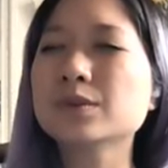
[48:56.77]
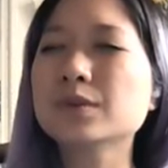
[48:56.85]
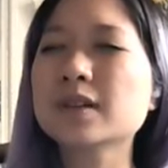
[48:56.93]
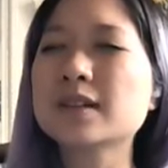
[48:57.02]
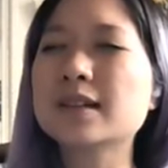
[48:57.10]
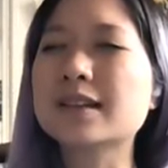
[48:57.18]

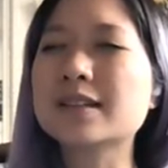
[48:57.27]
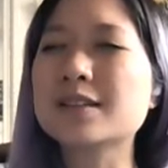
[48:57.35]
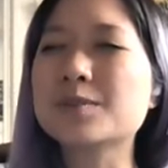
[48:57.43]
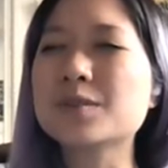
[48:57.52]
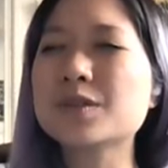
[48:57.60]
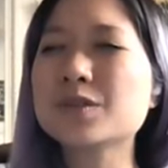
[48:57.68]
Connect
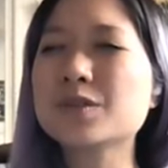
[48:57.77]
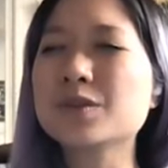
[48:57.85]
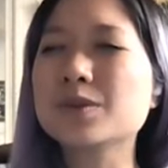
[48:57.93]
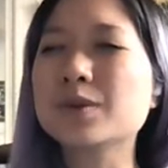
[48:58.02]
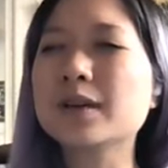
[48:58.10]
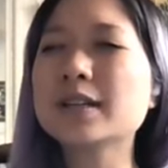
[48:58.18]
them
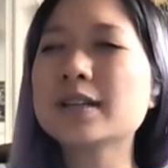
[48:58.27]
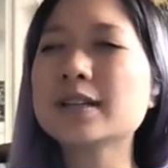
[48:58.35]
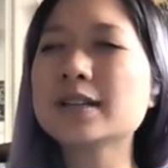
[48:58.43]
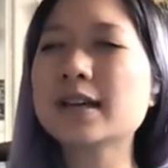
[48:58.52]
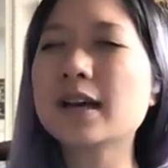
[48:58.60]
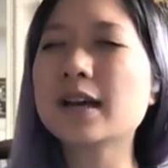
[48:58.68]
to one at a
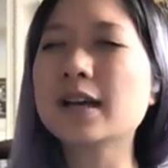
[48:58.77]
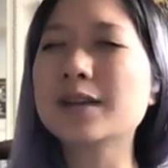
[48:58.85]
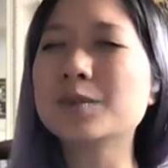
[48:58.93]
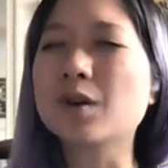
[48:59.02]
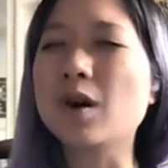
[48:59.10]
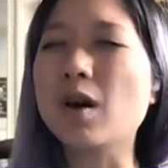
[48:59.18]

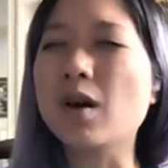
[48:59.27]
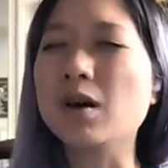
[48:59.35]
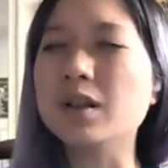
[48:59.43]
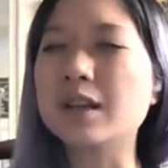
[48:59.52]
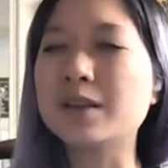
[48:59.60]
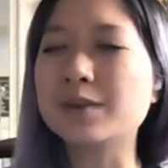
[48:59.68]
time or
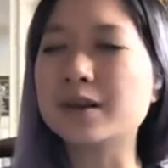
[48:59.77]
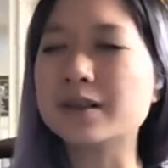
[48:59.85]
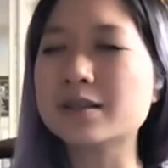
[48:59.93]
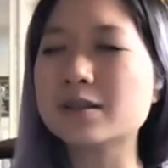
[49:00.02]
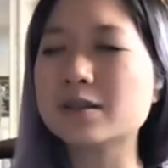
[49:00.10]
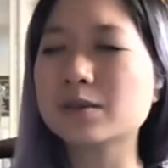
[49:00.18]
all at
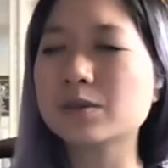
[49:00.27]
once.